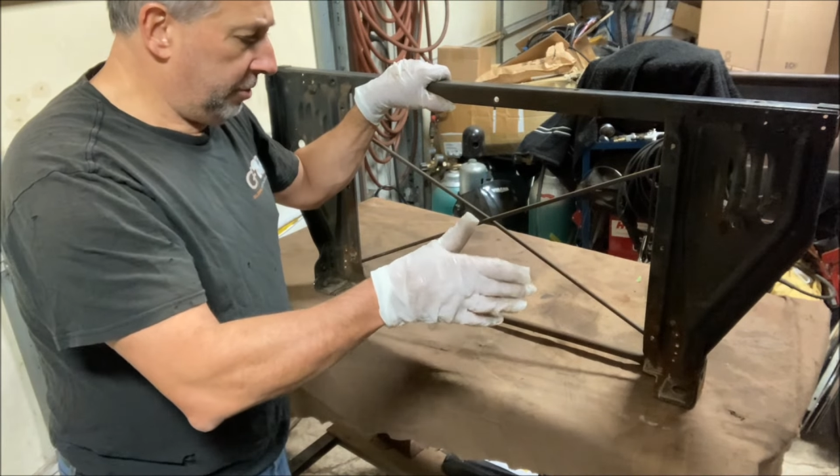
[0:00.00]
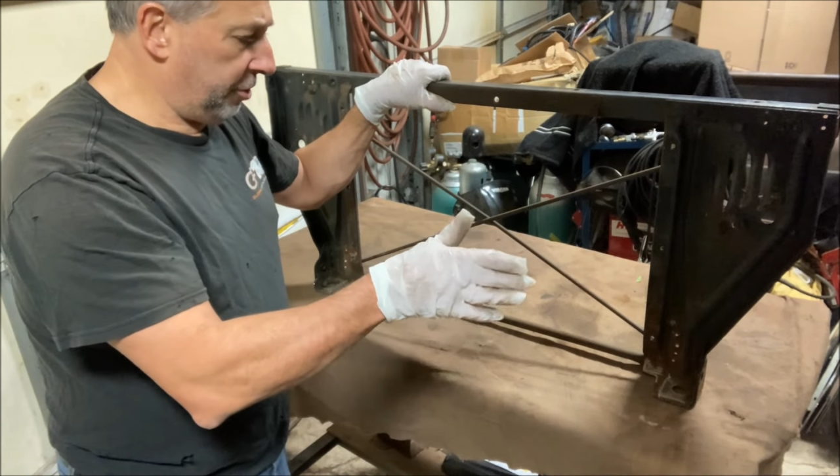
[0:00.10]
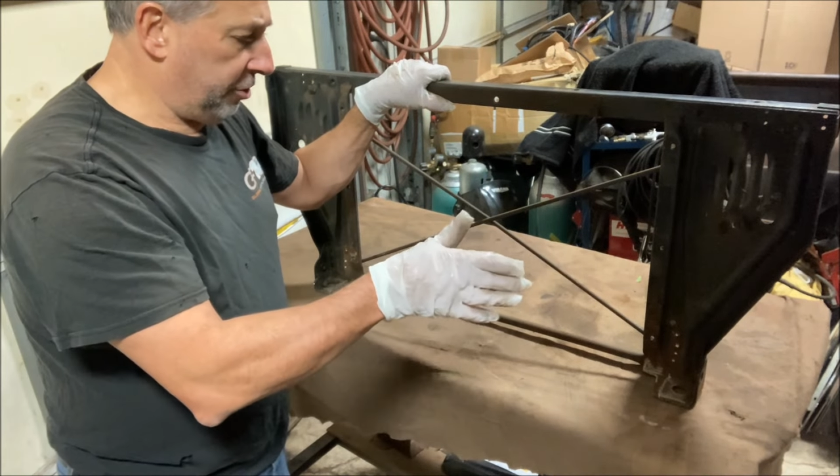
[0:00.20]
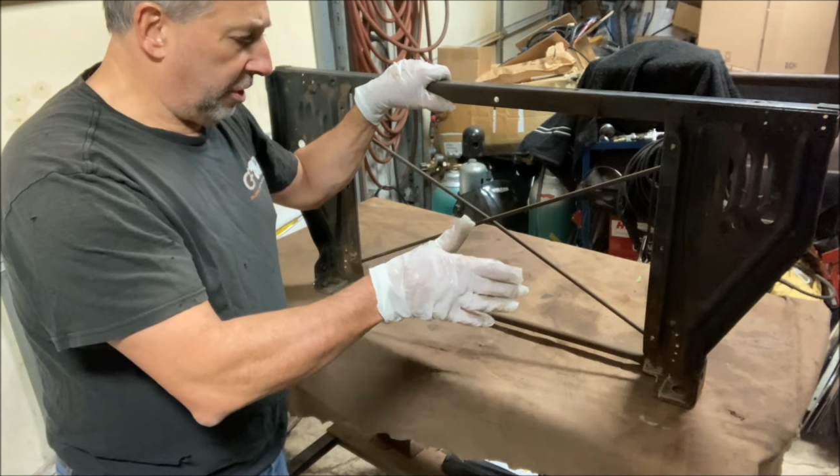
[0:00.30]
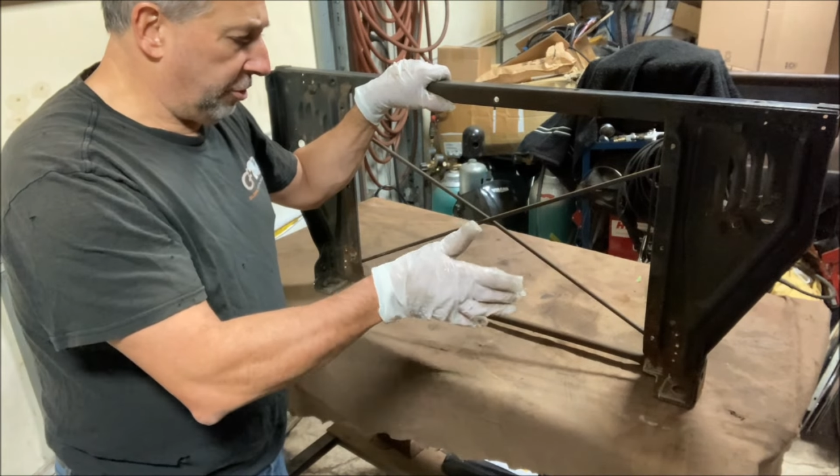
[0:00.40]

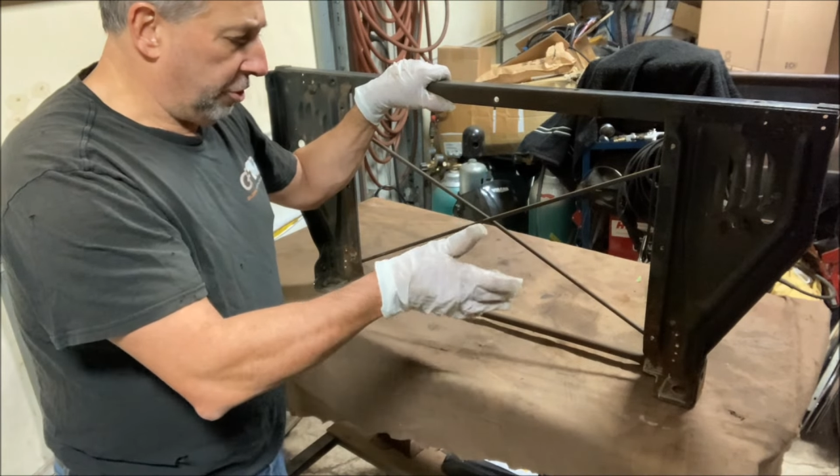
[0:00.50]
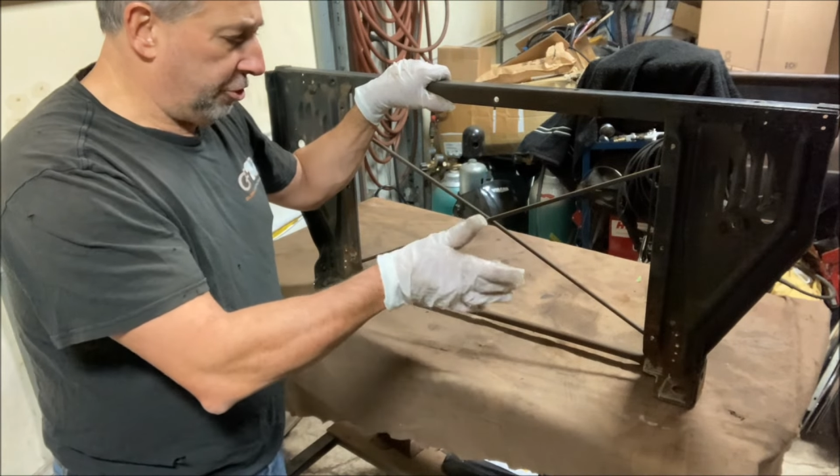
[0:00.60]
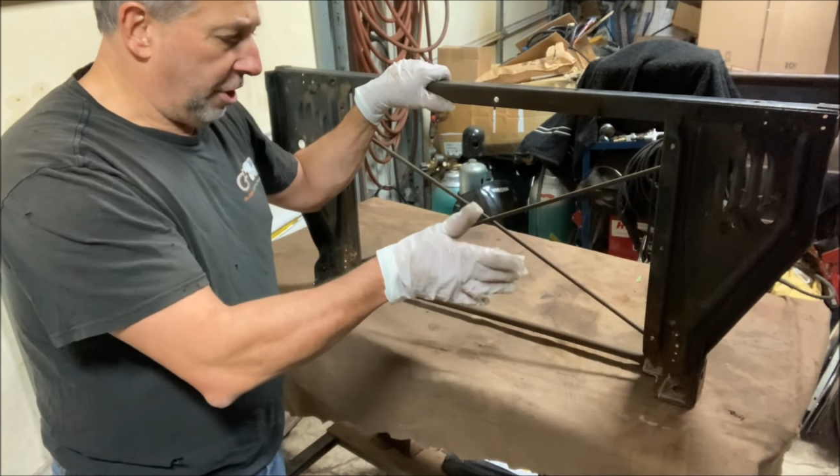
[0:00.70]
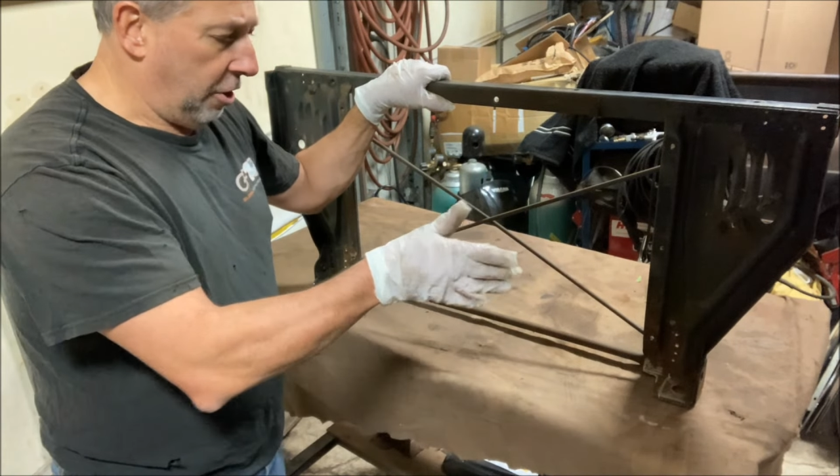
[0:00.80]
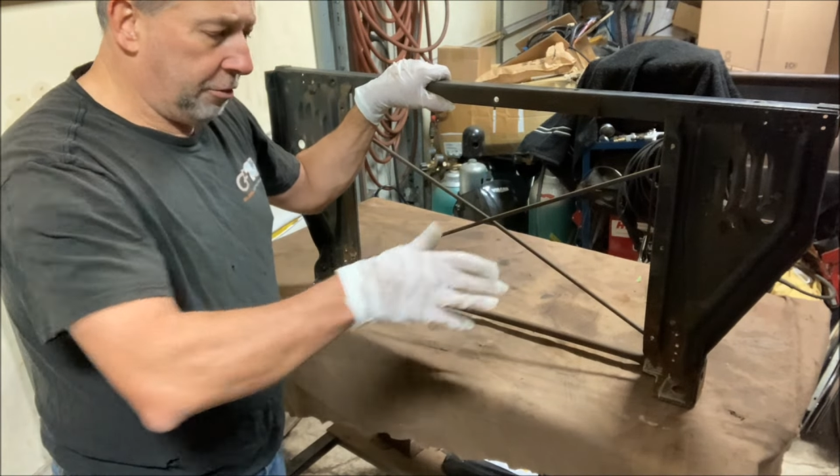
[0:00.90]
just as a
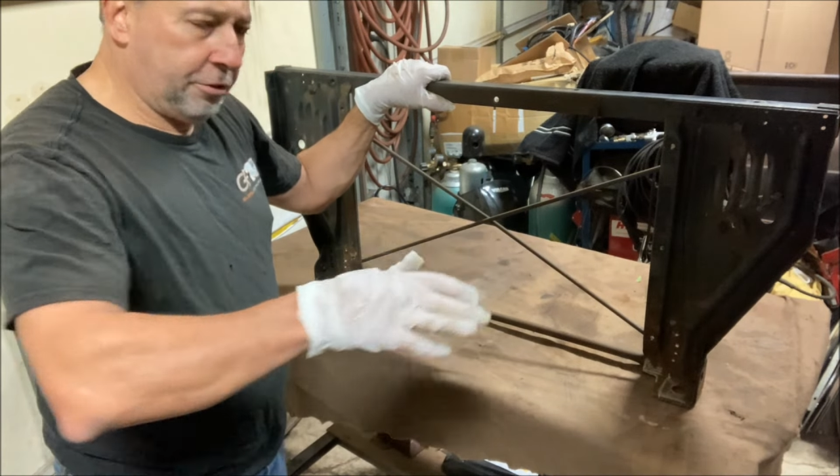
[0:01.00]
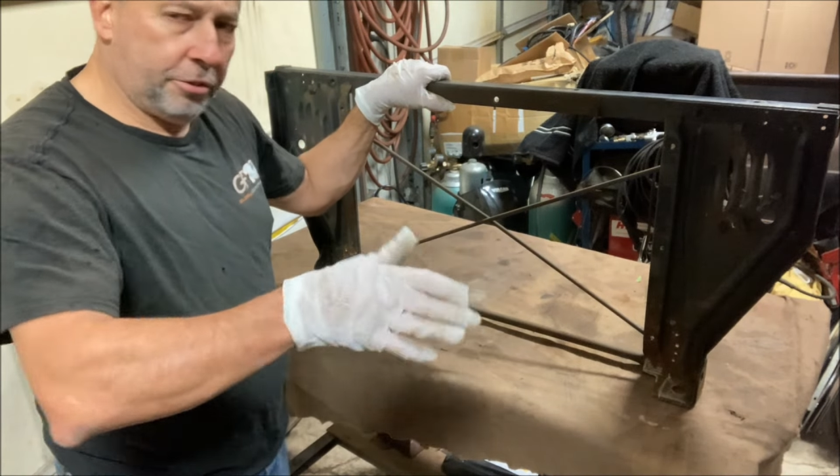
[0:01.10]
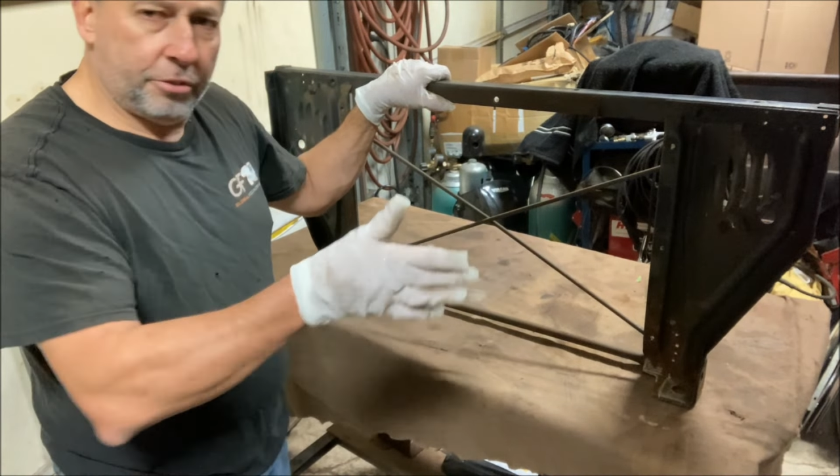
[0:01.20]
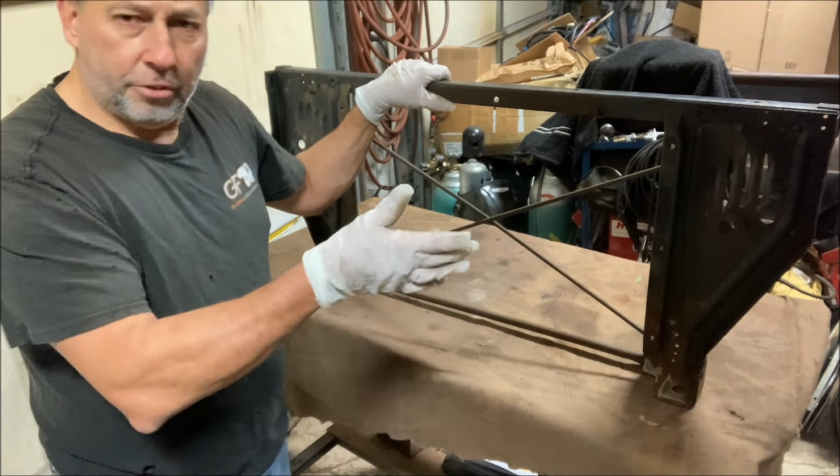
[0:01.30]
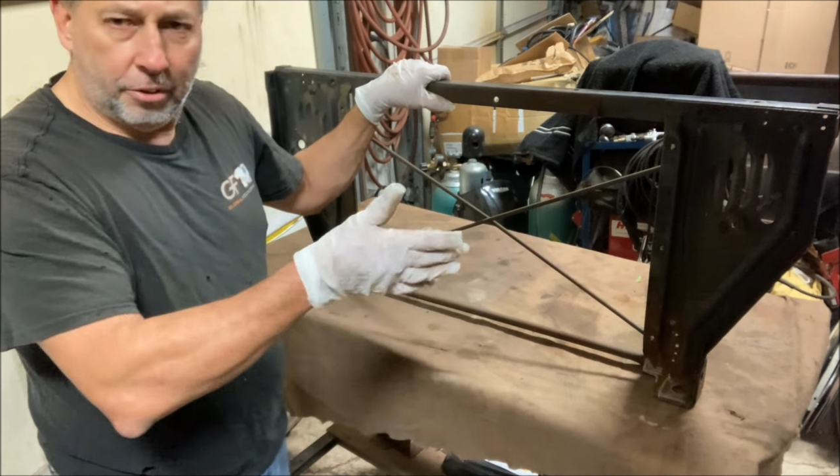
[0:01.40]

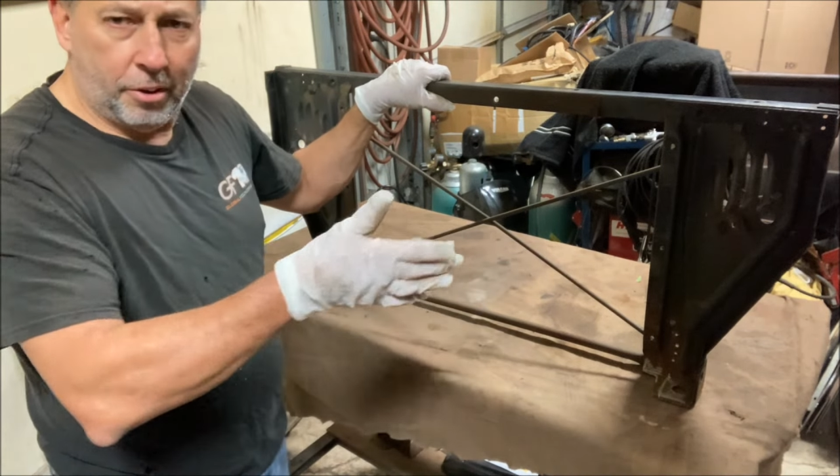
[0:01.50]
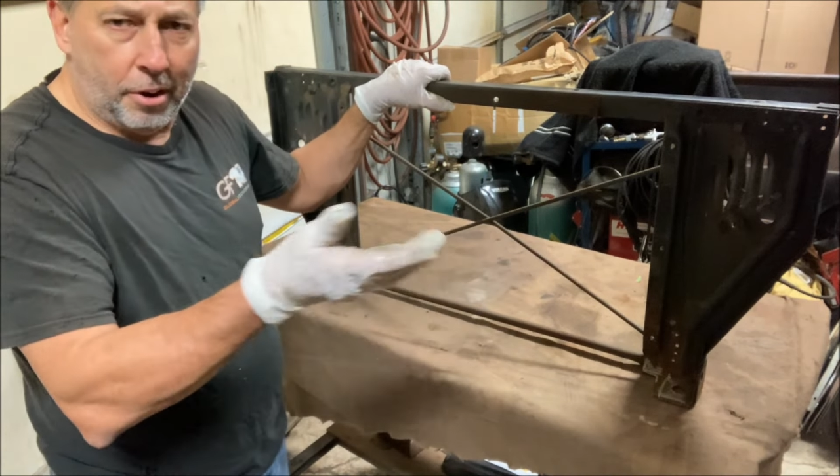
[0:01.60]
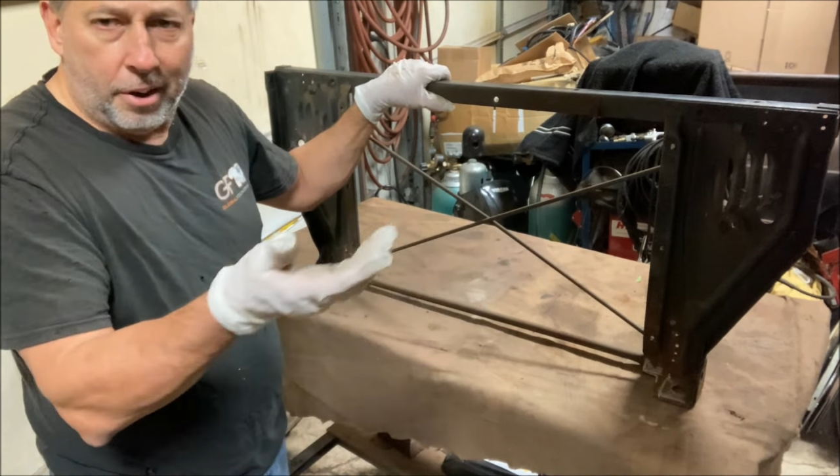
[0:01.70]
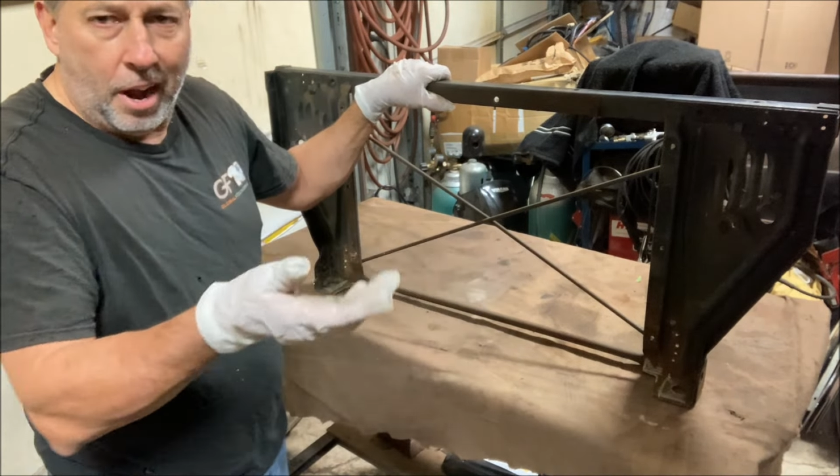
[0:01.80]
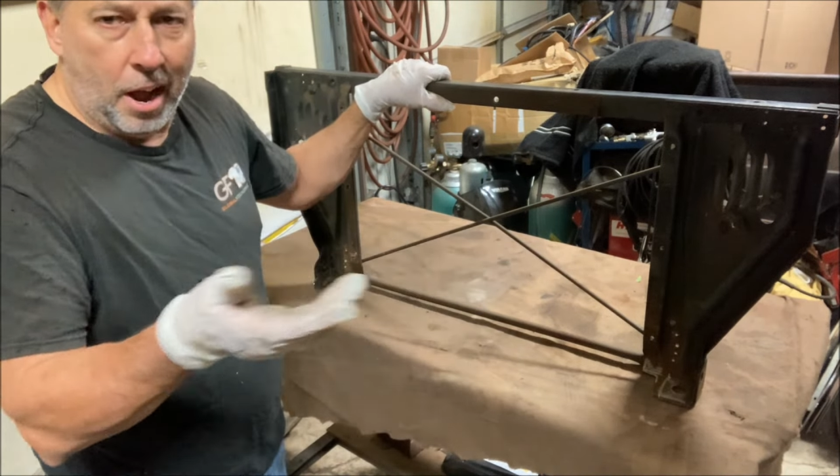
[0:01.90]
shelf or
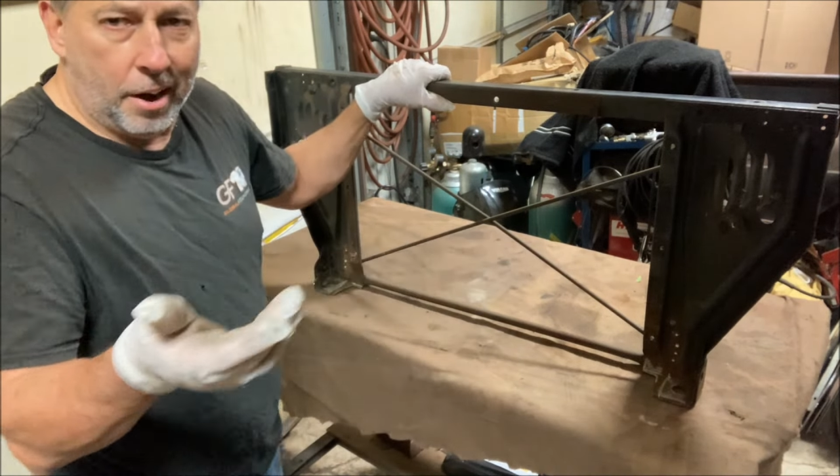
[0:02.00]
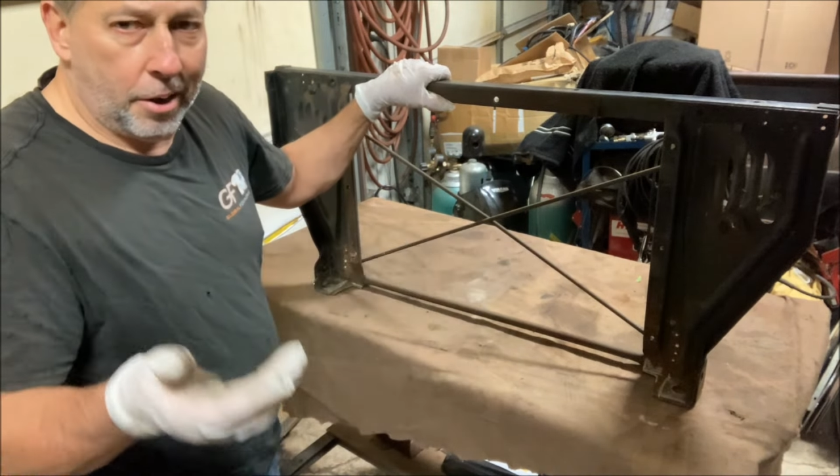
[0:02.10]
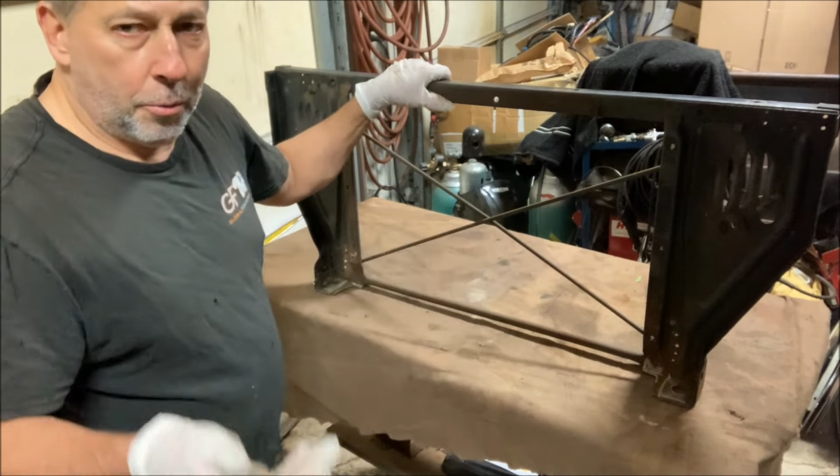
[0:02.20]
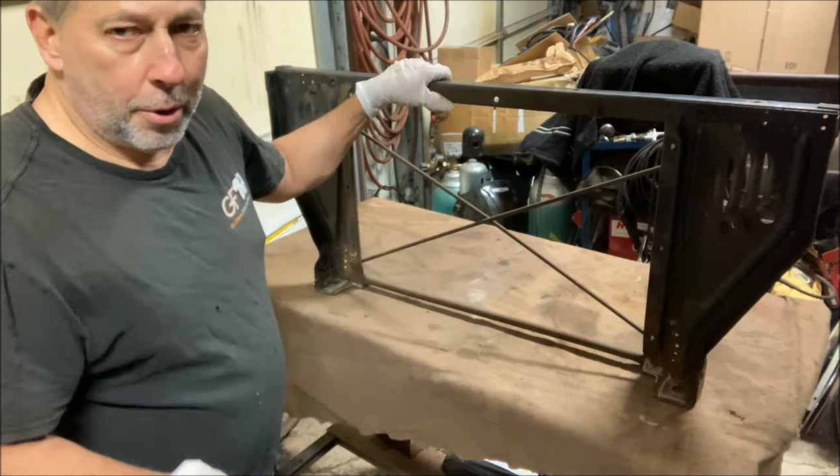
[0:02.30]
a, I don't know,